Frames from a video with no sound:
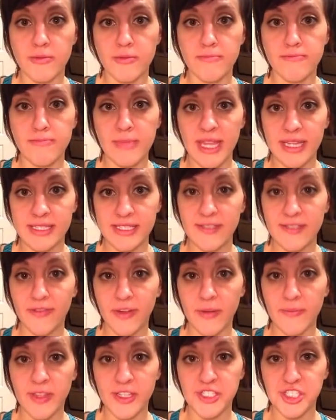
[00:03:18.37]
meat
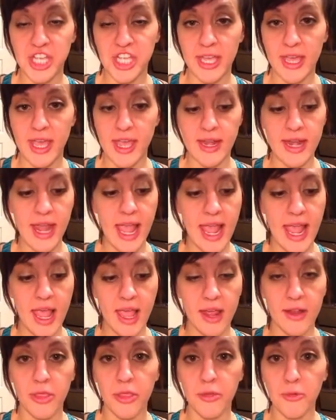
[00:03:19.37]
from the chicken
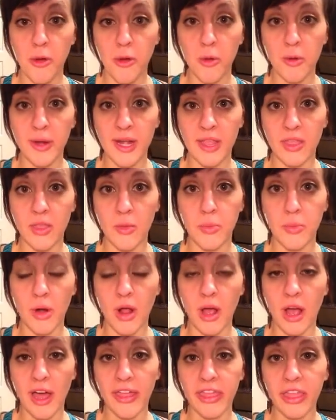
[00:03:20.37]
and throw it in the
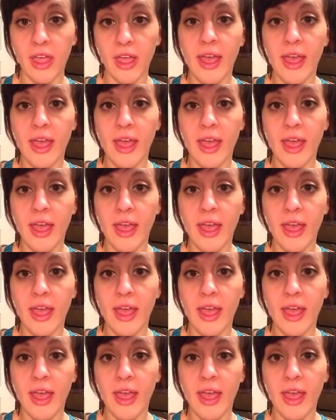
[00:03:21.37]
broth.